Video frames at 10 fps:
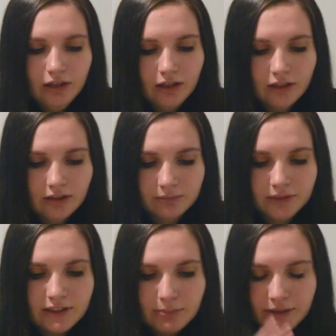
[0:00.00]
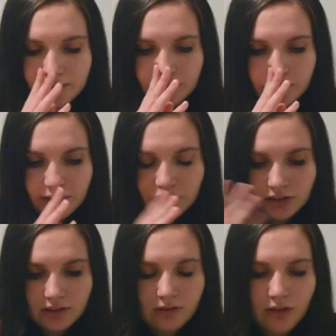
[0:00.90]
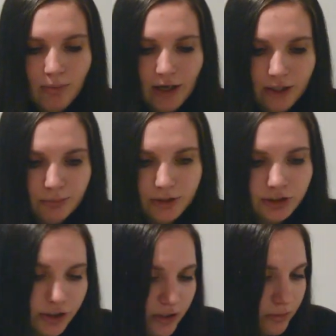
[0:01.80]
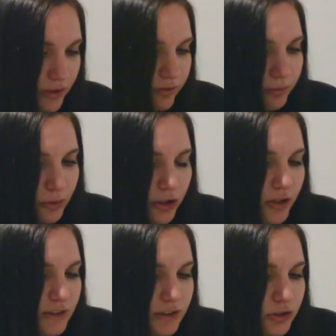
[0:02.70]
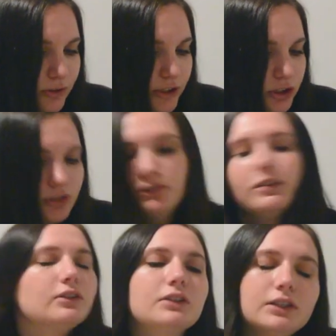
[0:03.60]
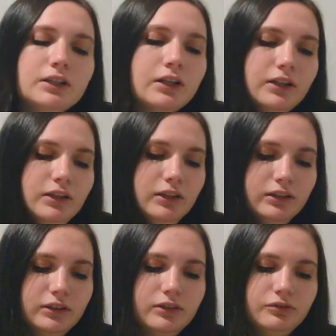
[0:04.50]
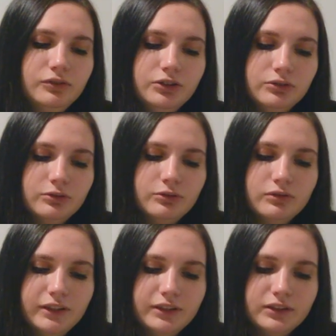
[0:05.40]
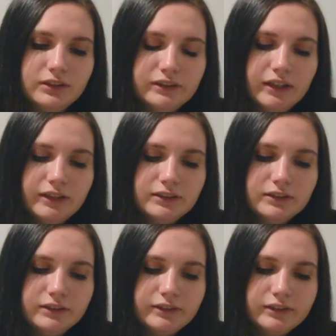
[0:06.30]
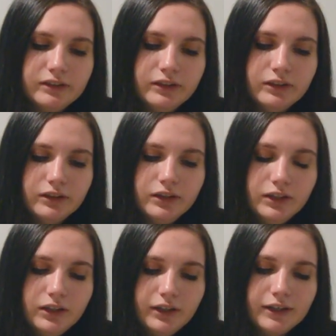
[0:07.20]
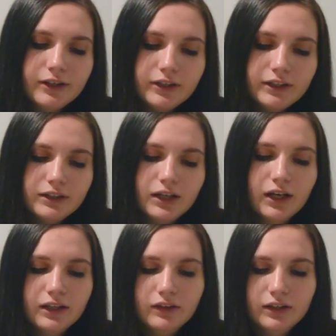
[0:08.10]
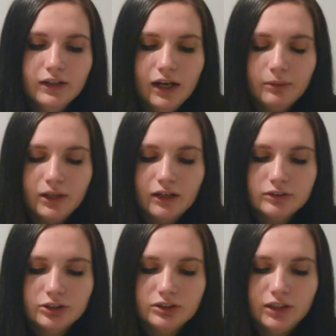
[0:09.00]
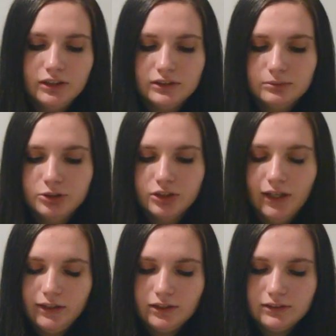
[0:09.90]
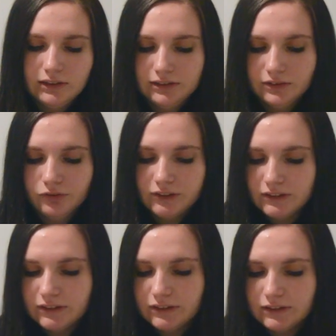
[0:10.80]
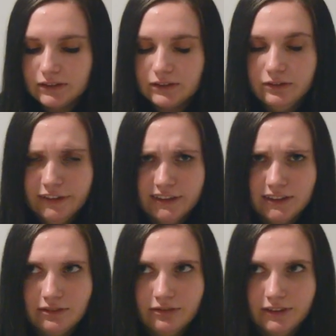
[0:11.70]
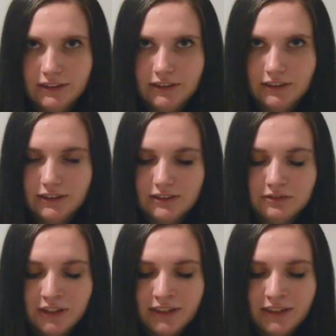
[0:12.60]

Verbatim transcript: Um, it's basically just the bio major with more concentration in a few like sciences area and then I would have to just take some genetics and some physics, phys, physics,